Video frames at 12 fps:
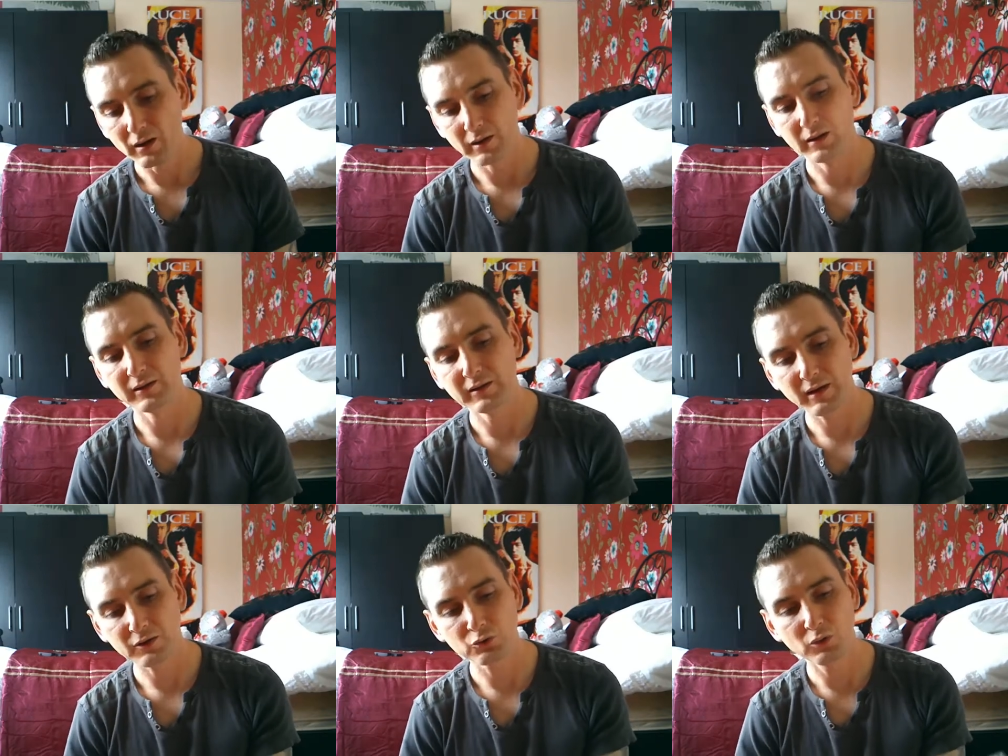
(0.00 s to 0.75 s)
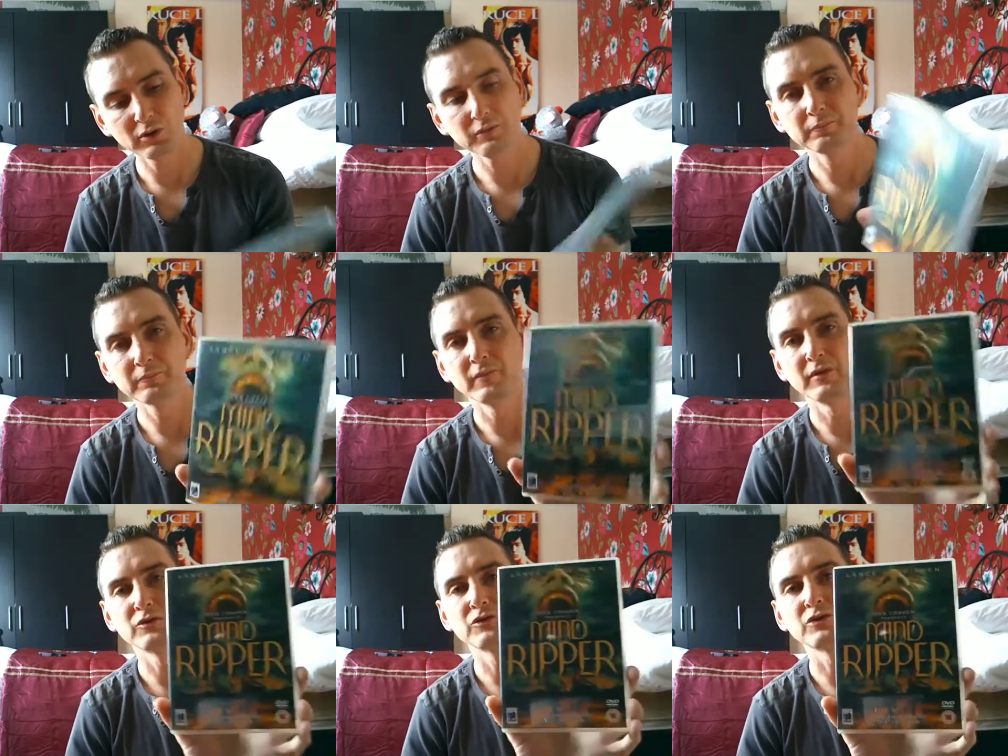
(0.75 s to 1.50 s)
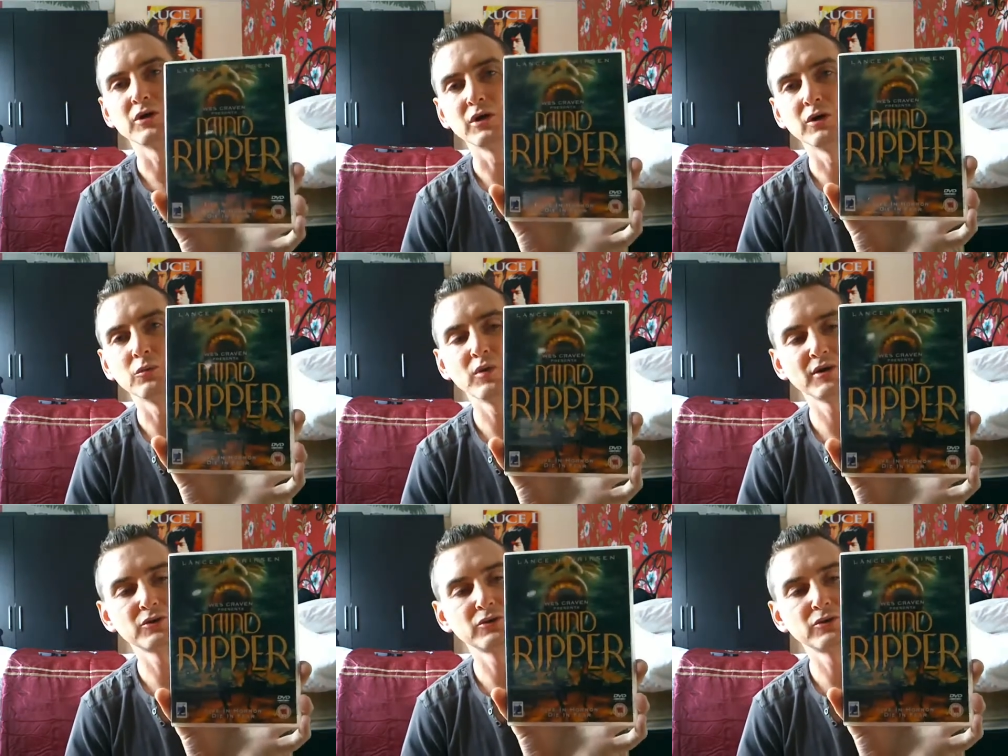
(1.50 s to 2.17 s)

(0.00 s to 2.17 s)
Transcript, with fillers: And uh, the next one is uh, Wes